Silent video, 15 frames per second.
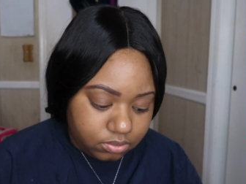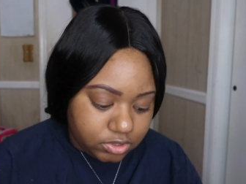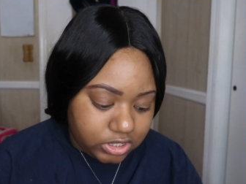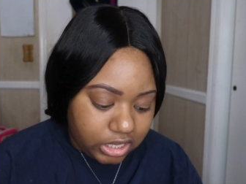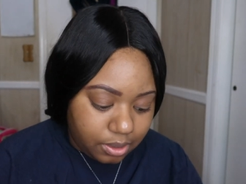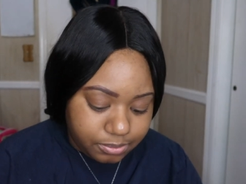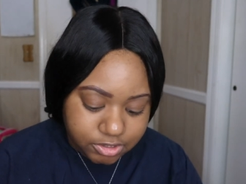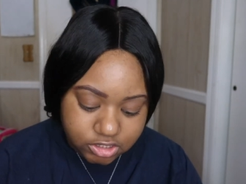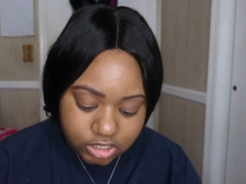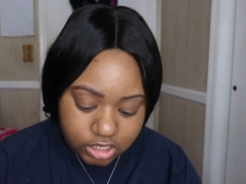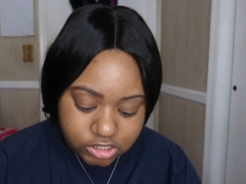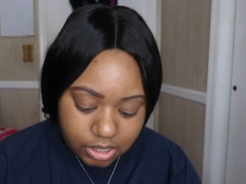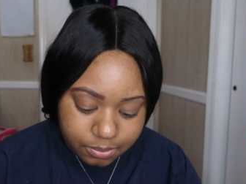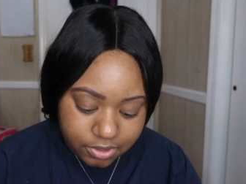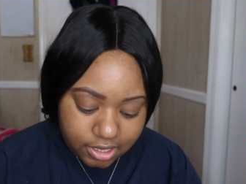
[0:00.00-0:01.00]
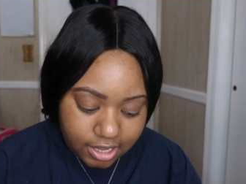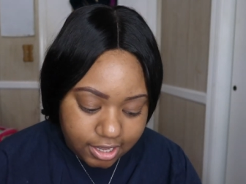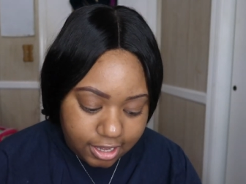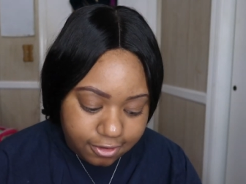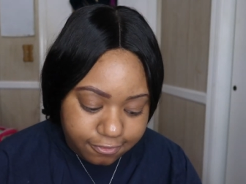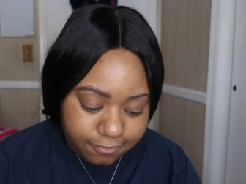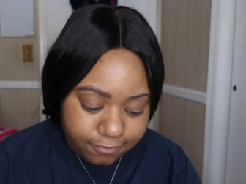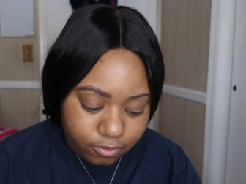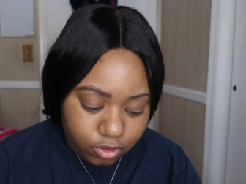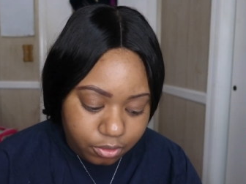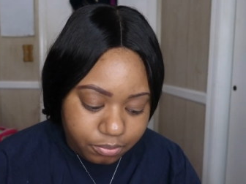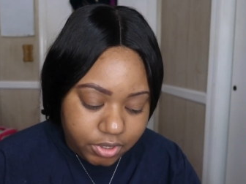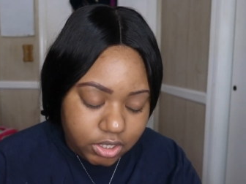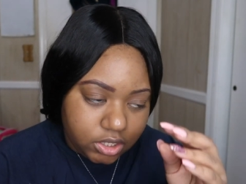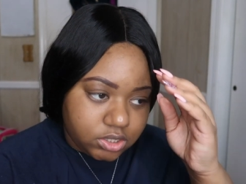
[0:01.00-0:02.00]
Look how much time I got. I got
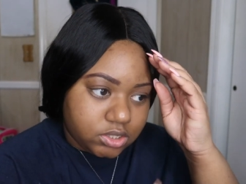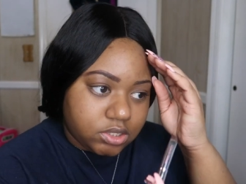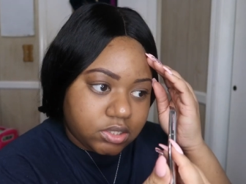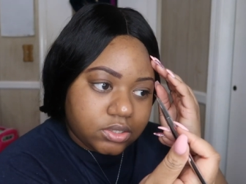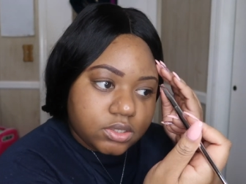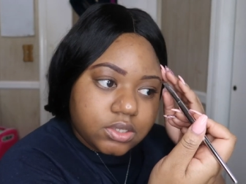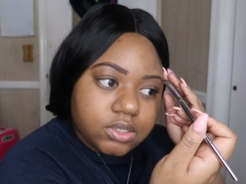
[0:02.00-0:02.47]
4 minutes.